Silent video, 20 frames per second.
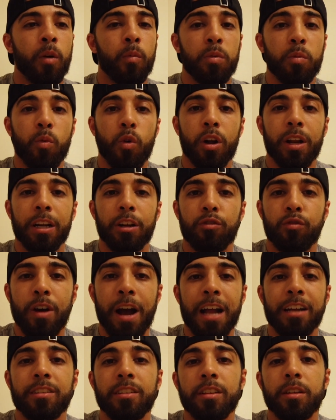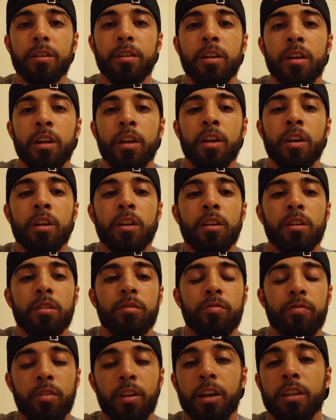We want to gradually
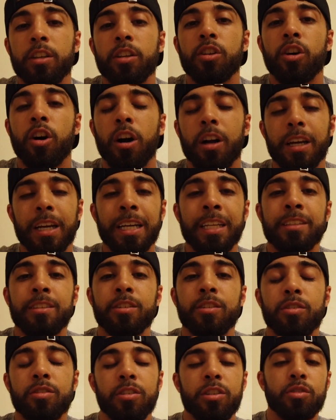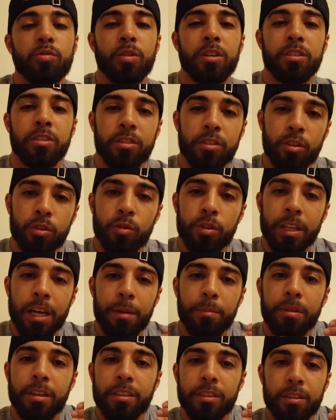flood the dog into those situations. So what
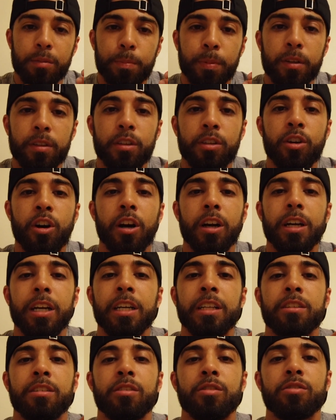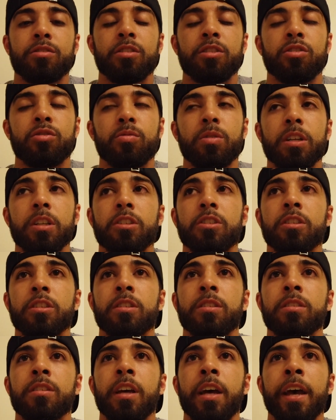that means is put the dog into those
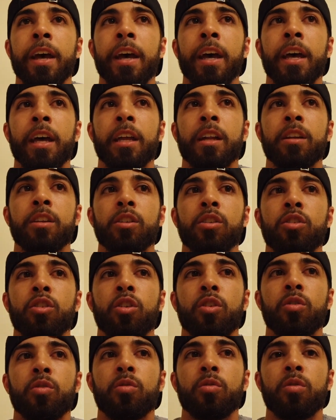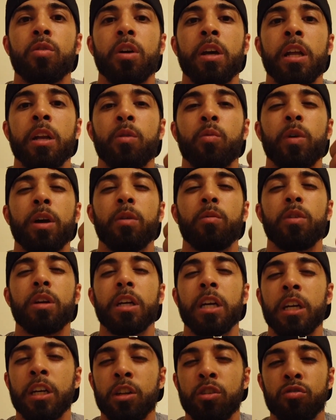situations, and in a way we
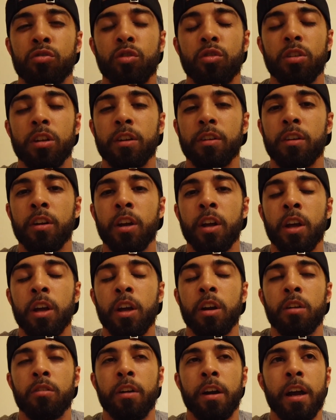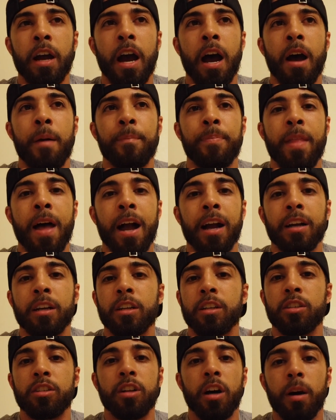can control it. Right, I'm not
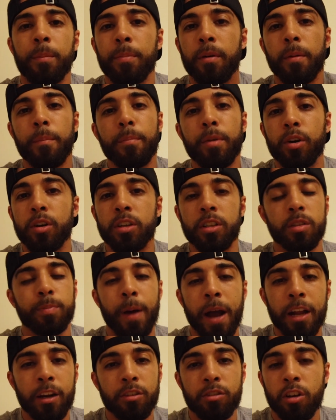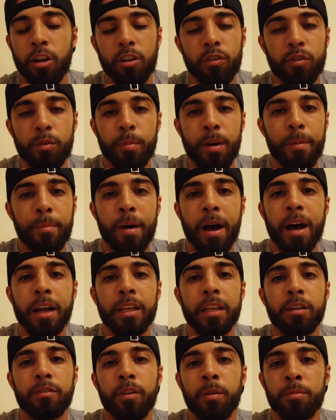gonna dump a million spiders all over my
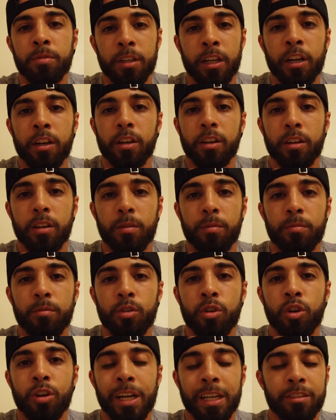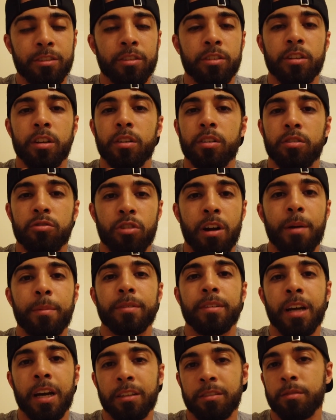body if I'm scared of them. That's just gonna
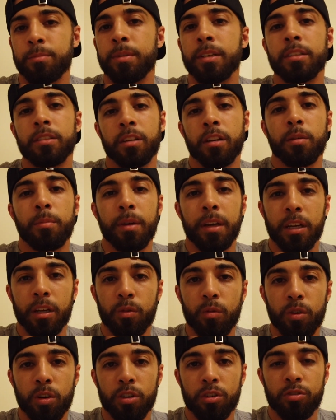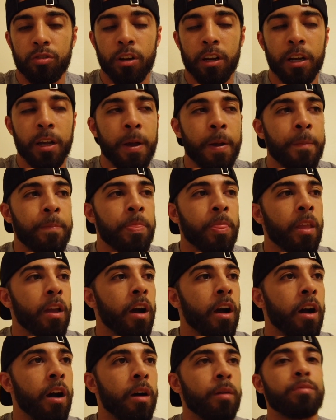traumatize me. It's gonna make it worse, right?
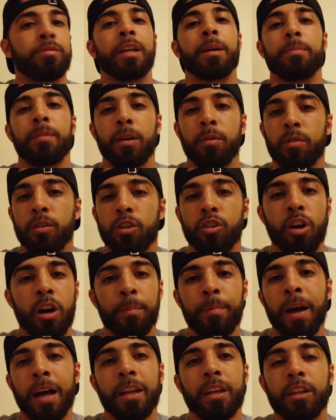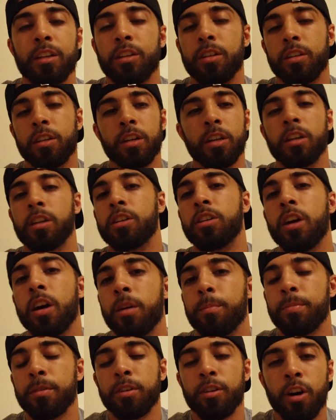Same thing with a dog. I'm not gonna
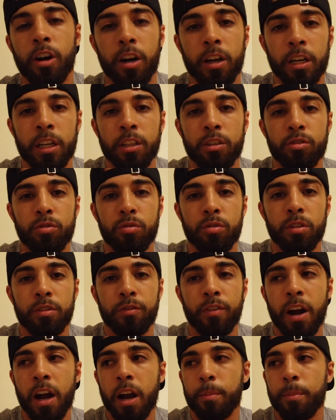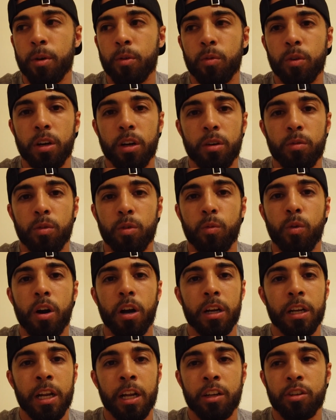dump a dog into an environment where we're
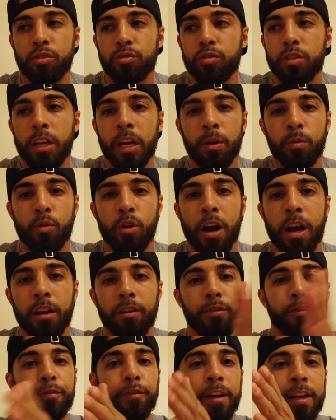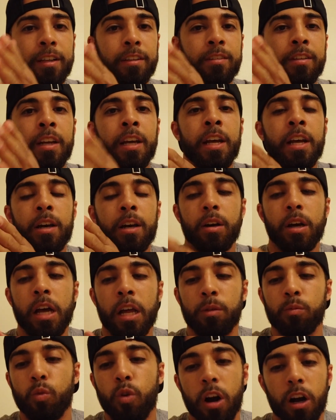walking down the street and we're at a fence
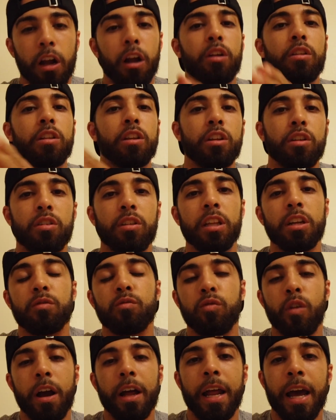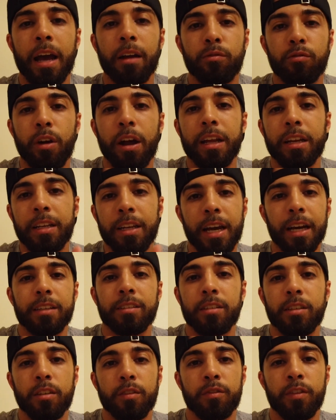and walking literally right
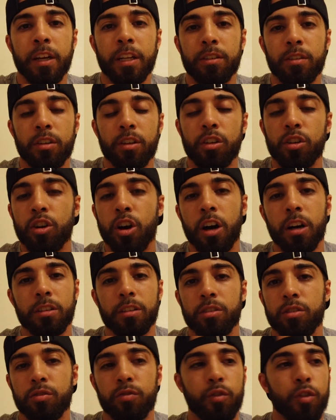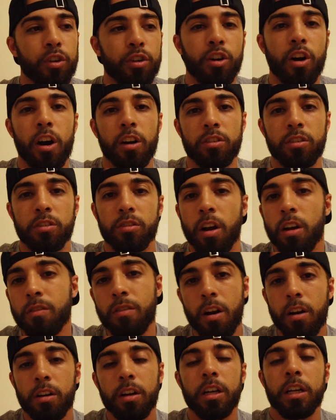next to the fence, and there's 4 dogs just
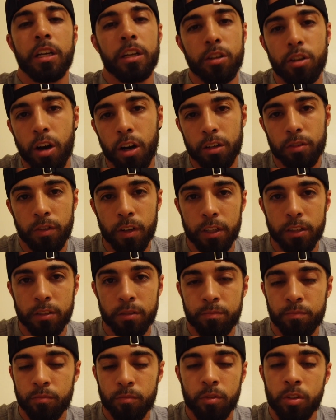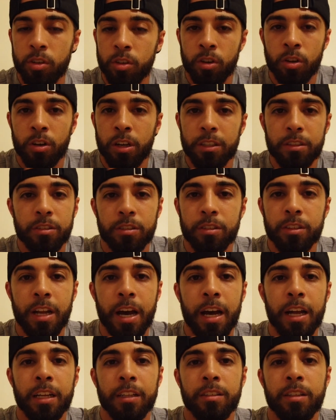in the dog's face. you know, it's just
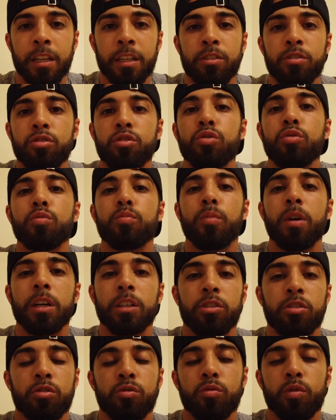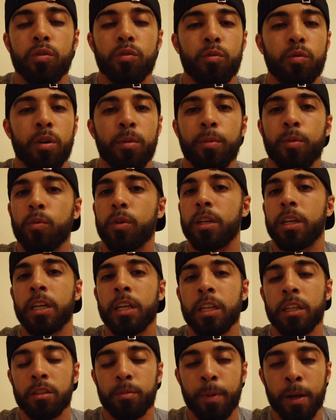not, it's too much, too overwhelming. We
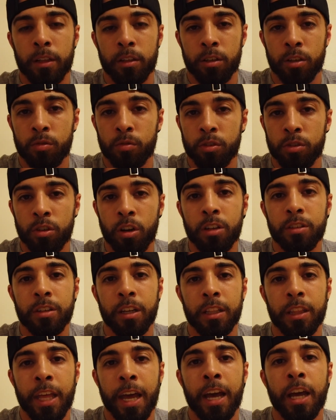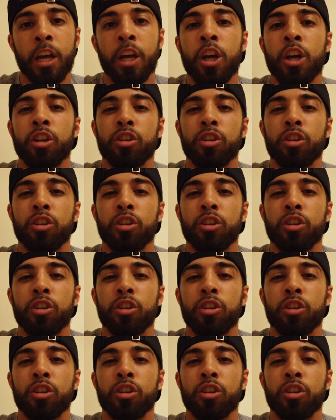can't expect good results like that.